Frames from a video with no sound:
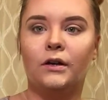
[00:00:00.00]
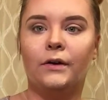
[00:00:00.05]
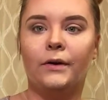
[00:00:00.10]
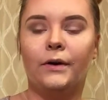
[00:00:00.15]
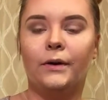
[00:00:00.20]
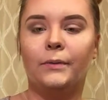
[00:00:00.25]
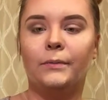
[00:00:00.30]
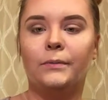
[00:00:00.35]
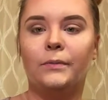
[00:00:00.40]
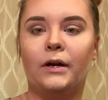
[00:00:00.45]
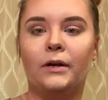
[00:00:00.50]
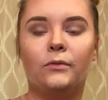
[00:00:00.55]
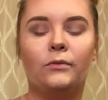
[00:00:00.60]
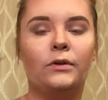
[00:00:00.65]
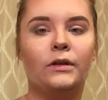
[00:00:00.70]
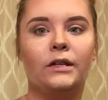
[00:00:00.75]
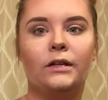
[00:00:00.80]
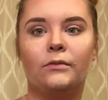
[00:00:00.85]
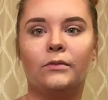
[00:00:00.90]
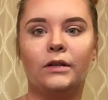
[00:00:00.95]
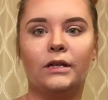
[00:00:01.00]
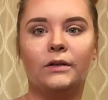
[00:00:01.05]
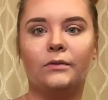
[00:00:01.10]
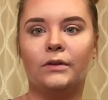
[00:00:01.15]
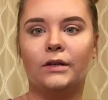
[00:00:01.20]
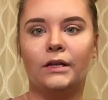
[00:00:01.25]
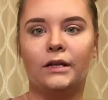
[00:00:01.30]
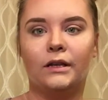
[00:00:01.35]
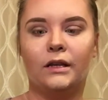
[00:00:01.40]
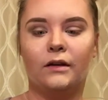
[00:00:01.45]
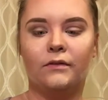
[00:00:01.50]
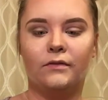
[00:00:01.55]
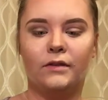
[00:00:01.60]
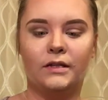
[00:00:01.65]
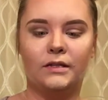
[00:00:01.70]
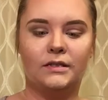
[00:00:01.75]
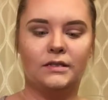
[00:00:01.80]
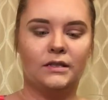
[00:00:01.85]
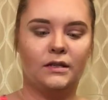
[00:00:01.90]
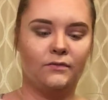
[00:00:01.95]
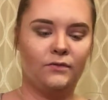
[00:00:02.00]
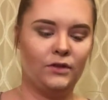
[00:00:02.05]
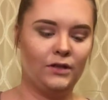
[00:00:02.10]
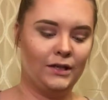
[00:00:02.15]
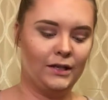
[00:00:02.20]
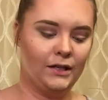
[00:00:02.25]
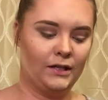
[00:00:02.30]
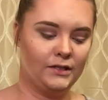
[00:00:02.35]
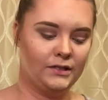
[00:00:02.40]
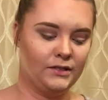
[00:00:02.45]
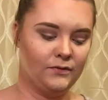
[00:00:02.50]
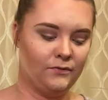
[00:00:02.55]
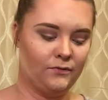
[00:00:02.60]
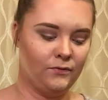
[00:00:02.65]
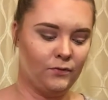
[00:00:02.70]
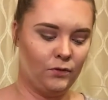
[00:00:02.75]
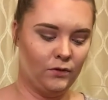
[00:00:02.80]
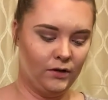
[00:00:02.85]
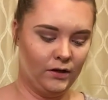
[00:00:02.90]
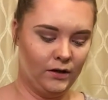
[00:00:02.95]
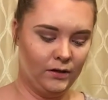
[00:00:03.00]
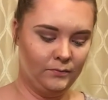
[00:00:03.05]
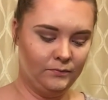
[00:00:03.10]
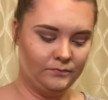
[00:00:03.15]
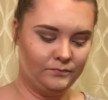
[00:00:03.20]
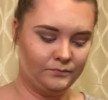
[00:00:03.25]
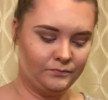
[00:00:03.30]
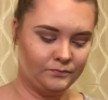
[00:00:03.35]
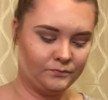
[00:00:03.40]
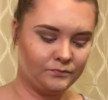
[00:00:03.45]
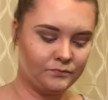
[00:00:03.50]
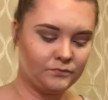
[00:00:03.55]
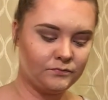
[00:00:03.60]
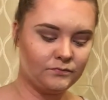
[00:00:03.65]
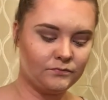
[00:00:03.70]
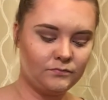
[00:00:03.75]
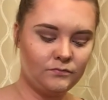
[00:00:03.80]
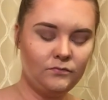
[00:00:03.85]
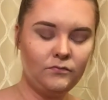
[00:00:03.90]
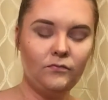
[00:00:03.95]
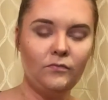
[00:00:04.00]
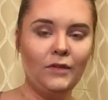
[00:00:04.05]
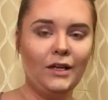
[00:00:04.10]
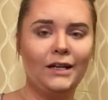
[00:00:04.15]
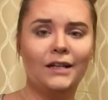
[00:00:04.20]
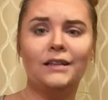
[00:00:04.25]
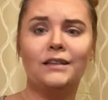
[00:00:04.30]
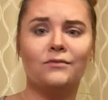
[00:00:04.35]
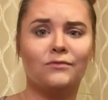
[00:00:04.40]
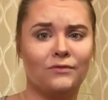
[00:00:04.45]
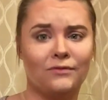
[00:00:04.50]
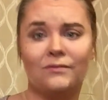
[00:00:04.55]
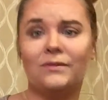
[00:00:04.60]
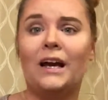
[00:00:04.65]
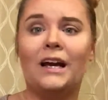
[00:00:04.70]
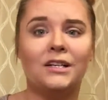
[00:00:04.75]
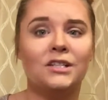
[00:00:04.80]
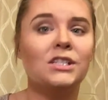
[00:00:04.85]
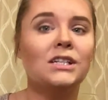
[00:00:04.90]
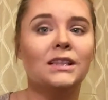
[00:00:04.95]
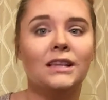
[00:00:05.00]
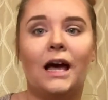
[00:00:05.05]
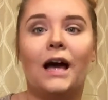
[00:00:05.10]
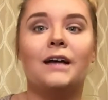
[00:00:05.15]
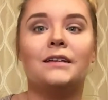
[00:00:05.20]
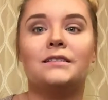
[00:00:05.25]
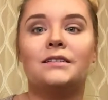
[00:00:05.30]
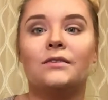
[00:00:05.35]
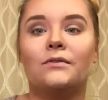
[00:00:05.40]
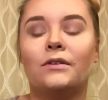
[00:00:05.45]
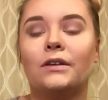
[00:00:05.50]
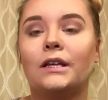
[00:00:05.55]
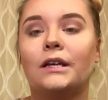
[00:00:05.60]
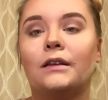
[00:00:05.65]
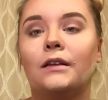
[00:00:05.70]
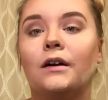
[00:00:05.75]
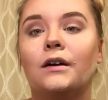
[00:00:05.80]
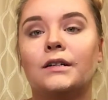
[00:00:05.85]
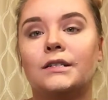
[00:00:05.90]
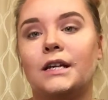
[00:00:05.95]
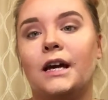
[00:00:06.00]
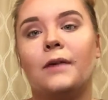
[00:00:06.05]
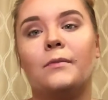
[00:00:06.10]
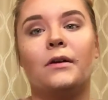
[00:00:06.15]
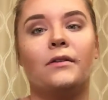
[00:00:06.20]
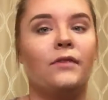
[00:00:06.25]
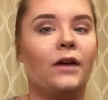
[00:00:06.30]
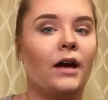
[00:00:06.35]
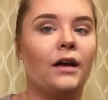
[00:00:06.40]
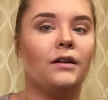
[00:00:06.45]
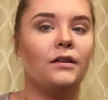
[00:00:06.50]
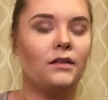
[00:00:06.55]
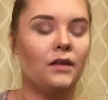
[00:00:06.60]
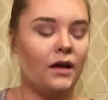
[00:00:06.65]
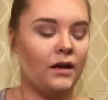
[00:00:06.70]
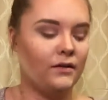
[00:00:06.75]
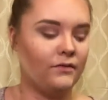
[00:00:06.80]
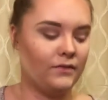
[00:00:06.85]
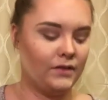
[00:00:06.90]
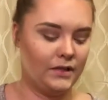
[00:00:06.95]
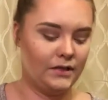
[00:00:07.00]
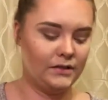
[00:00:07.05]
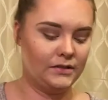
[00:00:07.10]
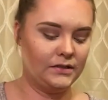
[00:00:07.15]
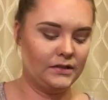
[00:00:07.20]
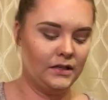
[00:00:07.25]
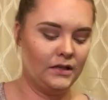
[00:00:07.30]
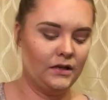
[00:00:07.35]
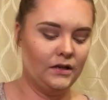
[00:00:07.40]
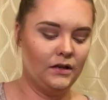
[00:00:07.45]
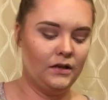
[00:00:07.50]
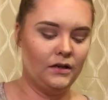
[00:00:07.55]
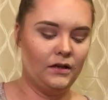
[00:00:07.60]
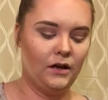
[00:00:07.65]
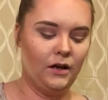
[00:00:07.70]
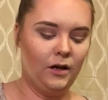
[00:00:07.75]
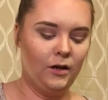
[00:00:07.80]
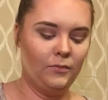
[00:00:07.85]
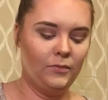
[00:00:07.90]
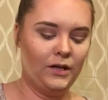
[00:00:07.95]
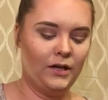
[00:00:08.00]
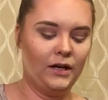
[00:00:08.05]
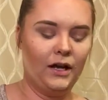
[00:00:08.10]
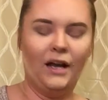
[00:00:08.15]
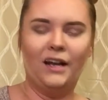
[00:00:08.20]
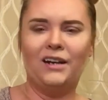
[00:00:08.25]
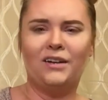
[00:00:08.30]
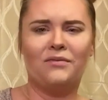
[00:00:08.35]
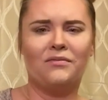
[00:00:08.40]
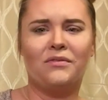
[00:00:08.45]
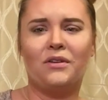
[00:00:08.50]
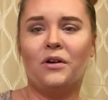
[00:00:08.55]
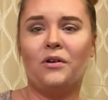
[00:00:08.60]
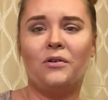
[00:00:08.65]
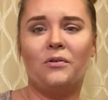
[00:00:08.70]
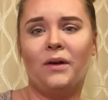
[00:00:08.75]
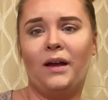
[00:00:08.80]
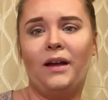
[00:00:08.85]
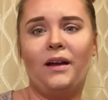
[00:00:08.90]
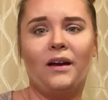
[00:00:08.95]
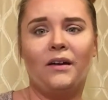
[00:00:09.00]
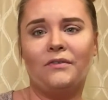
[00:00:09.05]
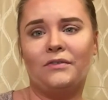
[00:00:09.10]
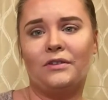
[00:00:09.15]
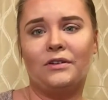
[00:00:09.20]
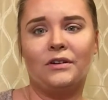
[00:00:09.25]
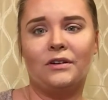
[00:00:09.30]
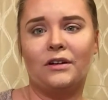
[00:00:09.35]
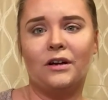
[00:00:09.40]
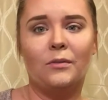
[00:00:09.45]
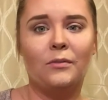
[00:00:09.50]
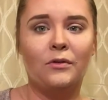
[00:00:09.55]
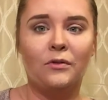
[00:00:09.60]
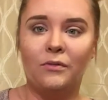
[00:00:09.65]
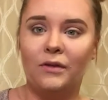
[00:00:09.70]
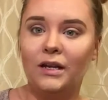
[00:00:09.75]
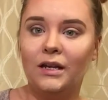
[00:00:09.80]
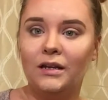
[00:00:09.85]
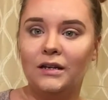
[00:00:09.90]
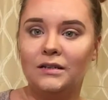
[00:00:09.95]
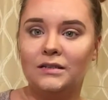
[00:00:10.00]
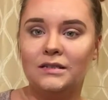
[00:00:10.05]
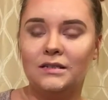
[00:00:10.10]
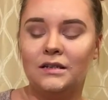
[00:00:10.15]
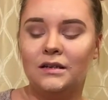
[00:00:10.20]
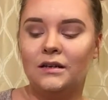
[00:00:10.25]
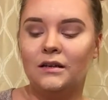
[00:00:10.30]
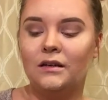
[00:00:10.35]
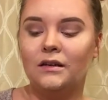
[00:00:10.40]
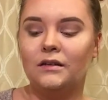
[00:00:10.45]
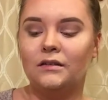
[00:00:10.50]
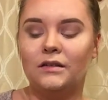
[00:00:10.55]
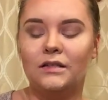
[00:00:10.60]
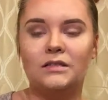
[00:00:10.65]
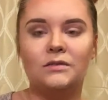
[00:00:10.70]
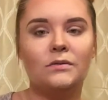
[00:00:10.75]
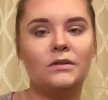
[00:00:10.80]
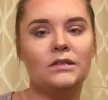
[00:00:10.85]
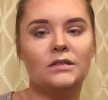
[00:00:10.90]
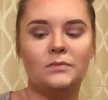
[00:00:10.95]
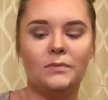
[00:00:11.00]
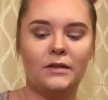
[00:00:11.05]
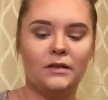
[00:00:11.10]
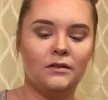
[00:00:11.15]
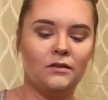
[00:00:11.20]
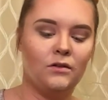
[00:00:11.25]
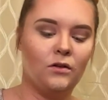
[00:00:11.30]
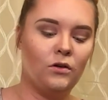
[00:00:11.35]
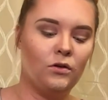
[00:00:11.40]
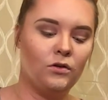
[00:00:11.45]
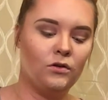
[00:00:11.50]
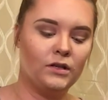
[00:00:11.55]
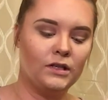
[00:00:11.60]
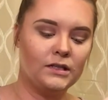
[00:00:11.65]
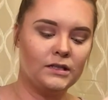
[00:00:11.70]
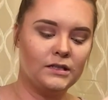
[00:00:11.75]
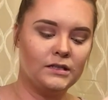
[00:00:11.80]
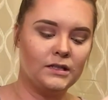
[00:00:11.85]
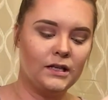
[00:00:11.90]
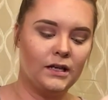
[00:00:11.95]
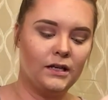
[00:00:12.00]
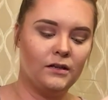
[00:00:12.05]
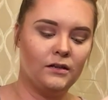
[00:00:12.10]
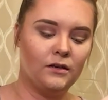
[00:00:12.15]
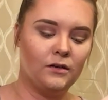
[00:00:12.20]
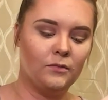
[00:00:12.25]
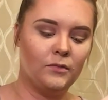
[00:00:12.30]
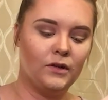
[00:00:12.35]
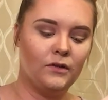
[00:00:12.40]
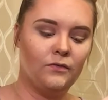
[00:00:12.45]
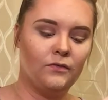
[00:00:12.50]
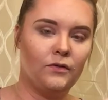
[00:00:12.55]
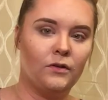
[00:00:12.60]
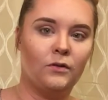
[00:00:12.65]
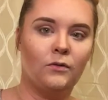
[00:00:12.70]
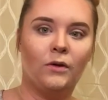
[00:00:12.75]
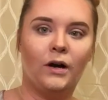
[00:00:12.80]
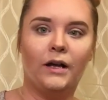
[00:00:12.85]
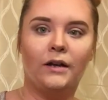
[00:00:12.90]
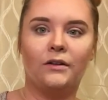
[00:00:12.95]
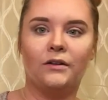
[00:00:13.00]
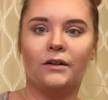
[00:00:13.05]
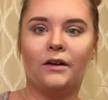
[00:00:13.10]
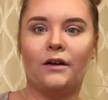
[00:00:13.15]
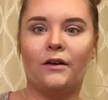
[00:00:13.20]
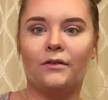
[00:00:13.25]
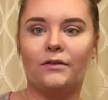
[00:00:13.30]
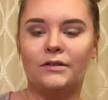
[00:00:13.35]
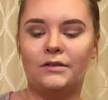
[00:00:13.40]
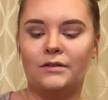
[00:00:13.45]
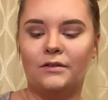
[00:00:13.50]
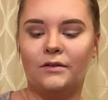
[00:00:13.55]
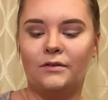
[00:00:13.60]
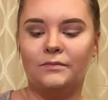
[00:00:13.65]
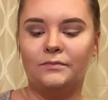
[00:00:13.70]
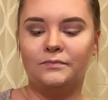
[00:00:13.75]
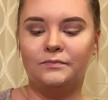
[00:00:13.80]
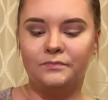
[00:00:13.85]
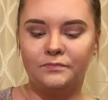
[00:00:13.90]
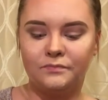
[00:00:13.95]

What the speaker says: I really love this stuff. You can get it at Sephora. It actually lasts a really long time. I've had a lot of these that kind of go away after a couple weeks. This one's been holding steady on me for a while now. So